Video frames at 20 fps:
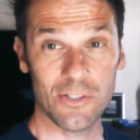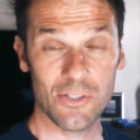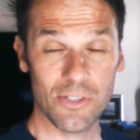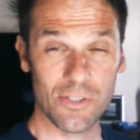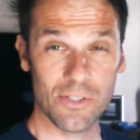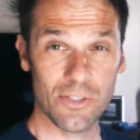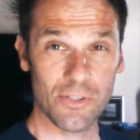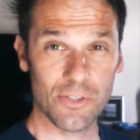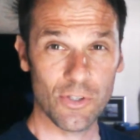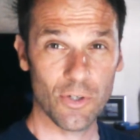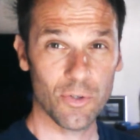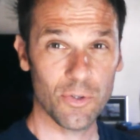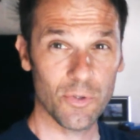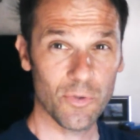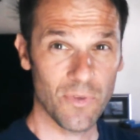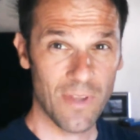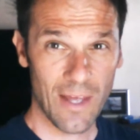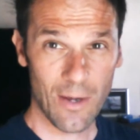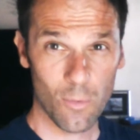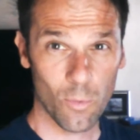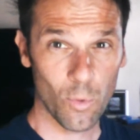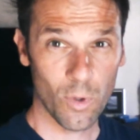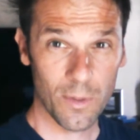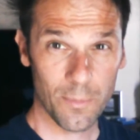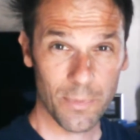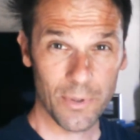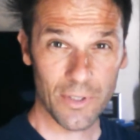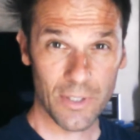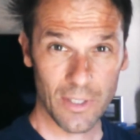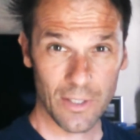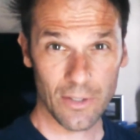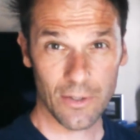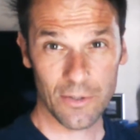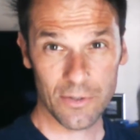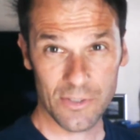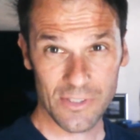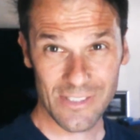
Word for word: just to show you that one particular